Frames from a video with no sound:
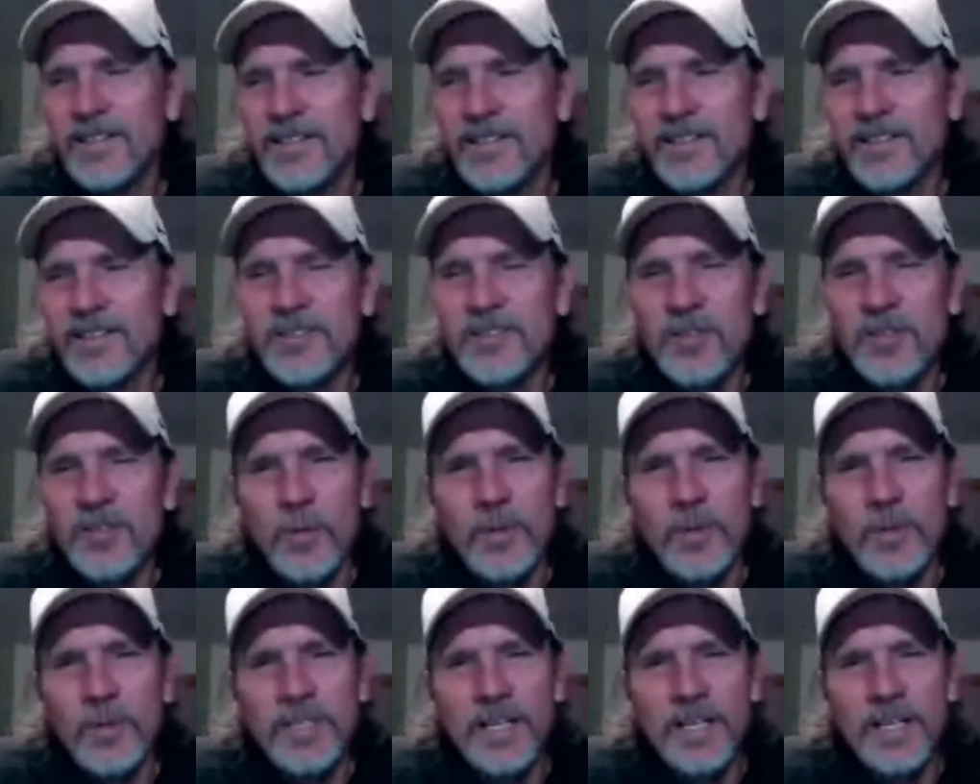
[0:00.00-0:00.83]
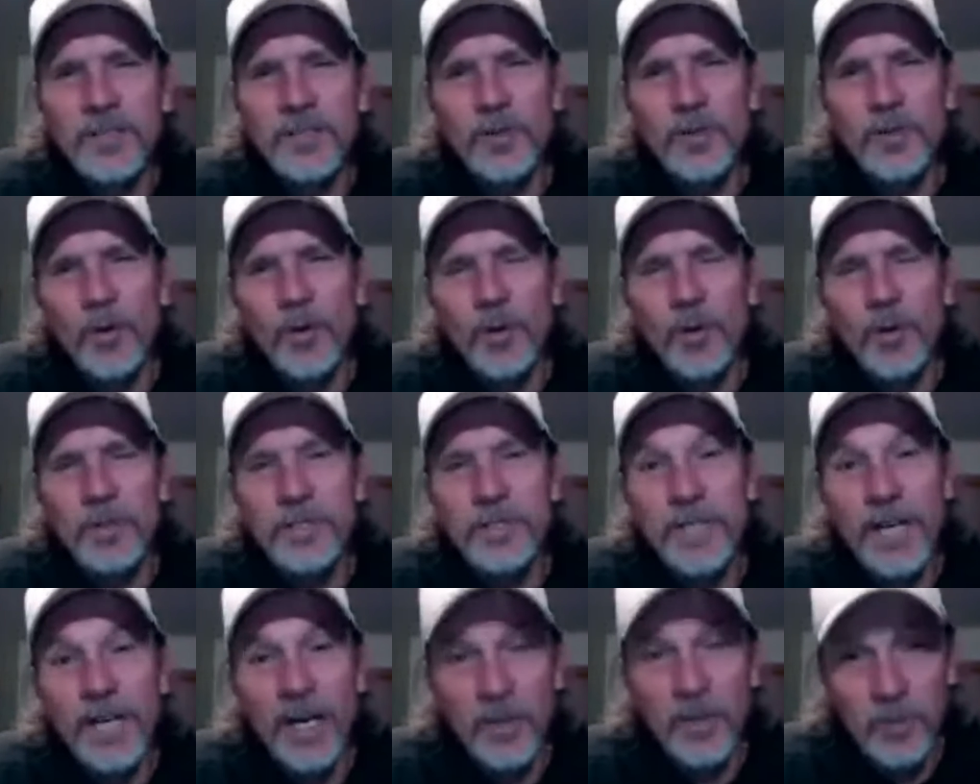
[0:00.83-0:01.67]
and so we scheduled a whole
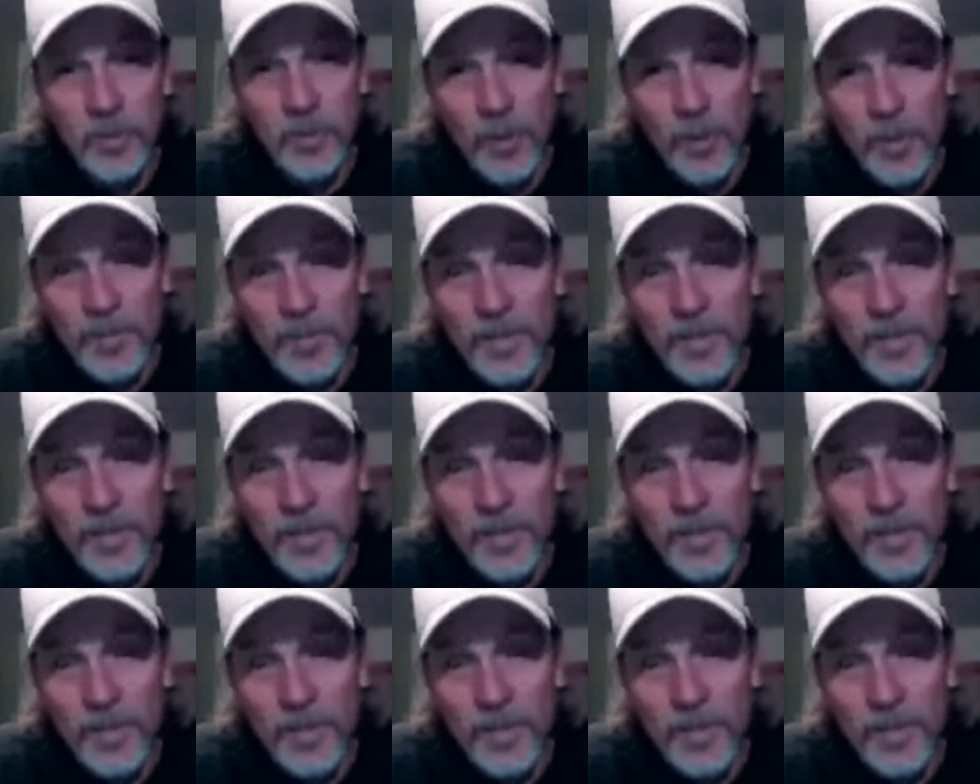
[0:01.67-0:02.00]
bunch of outdoor